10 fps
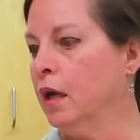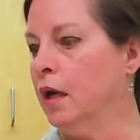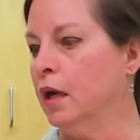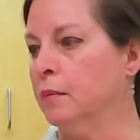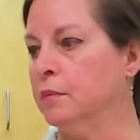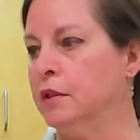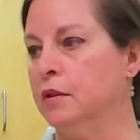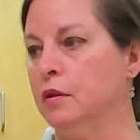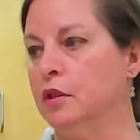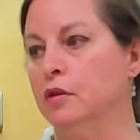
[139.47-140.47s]

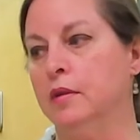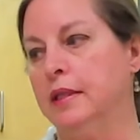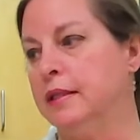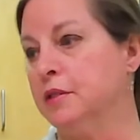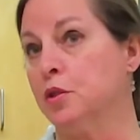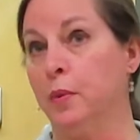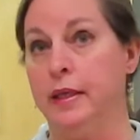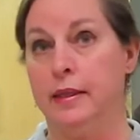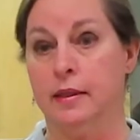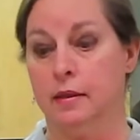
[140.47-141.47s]
You don't need to
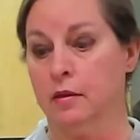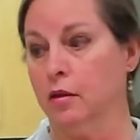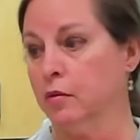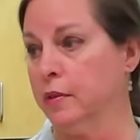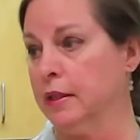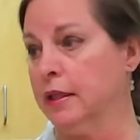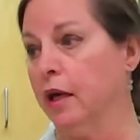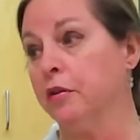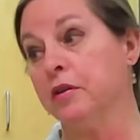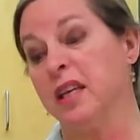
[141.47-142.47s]
sweeten it at all, really,
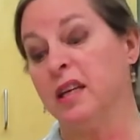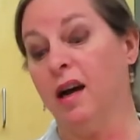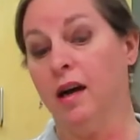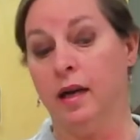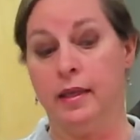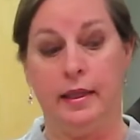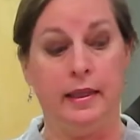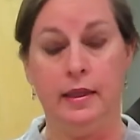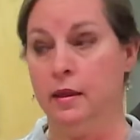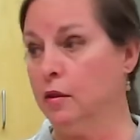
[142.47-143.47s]
other than
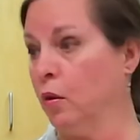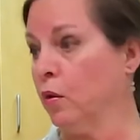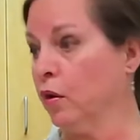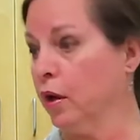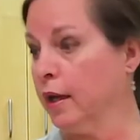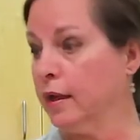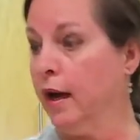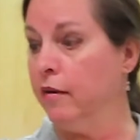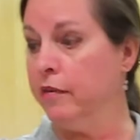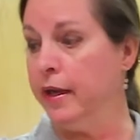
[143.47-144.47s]
honey or
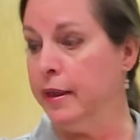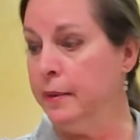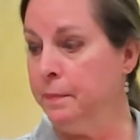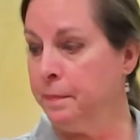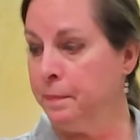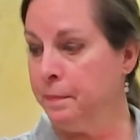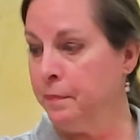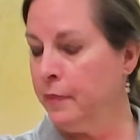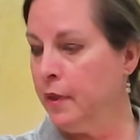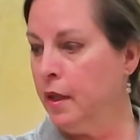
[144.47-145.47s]
agave.
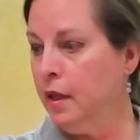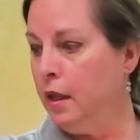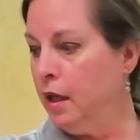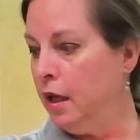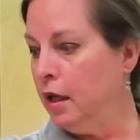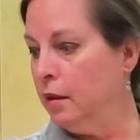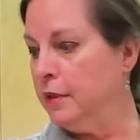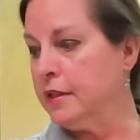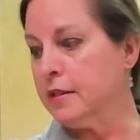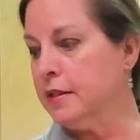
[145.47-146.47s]

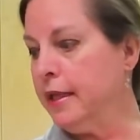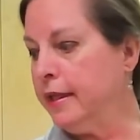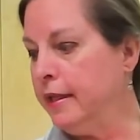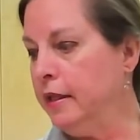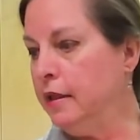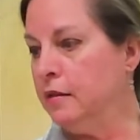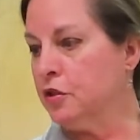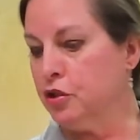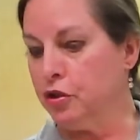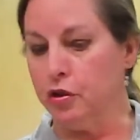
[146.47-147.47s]
It doesn't take any
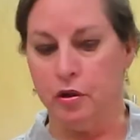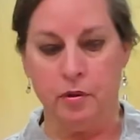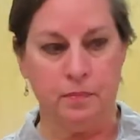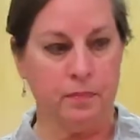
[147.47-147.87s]
sugar.